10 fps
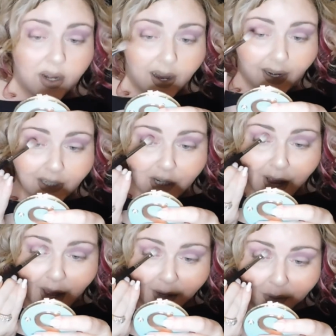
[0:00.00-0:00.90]

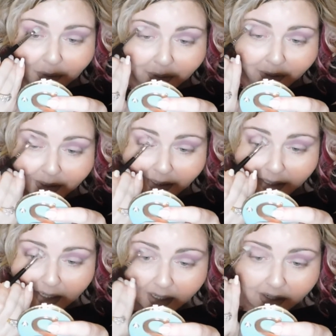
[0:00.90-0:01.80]
eyeshadow look,
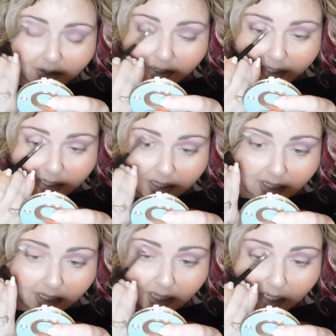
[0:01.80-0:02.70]
you're just
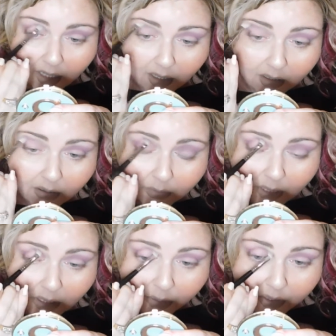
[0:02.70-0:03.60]
getting, you
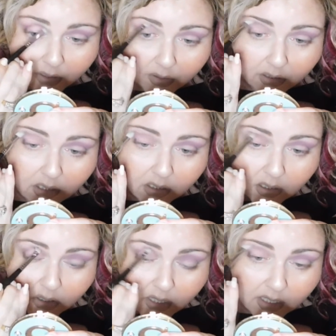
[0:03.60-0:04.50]
know, the looks,
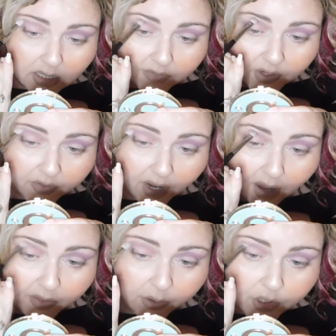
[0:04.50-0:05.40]
you're just getting a feel for how
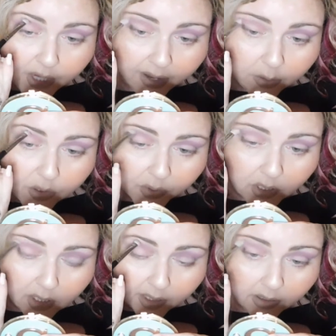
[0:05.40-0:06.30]
those shadows
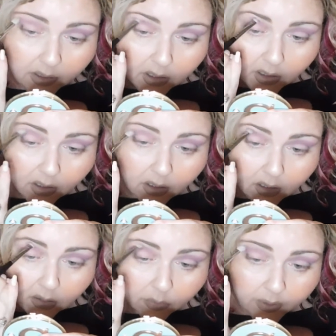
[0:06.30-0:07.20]
work. And
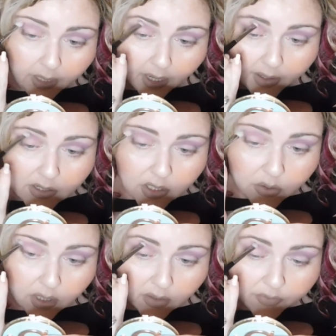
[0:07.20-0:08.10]
when I do
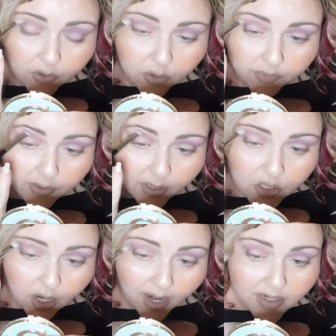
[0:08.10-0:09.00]
a full review, I
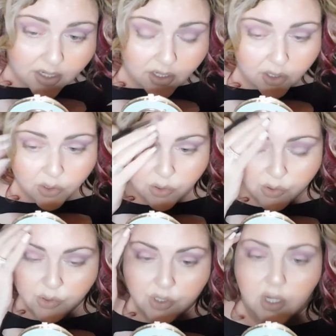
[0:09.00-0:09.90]
try to
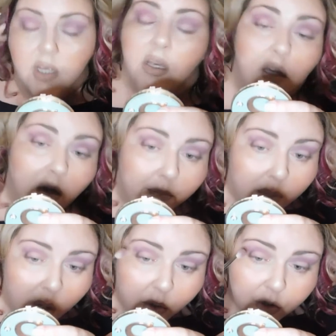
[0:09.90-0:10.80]
use
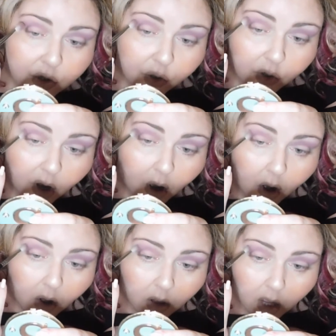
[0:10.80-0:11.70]
most or
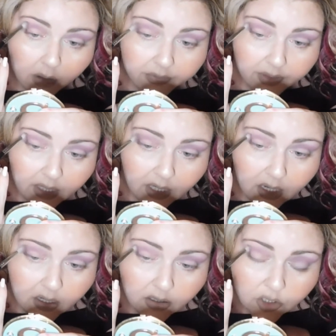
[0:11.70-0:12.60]
all of the
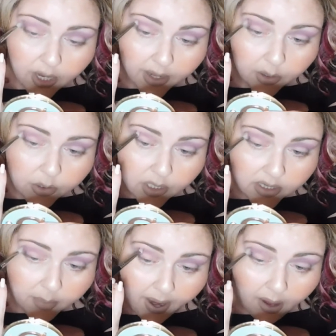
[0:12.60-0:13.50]
shadows in the
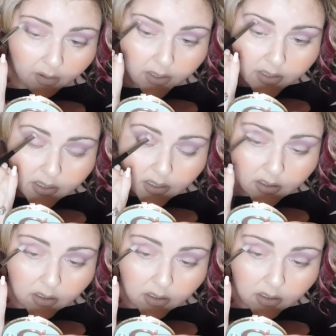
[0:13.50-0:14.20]
palette,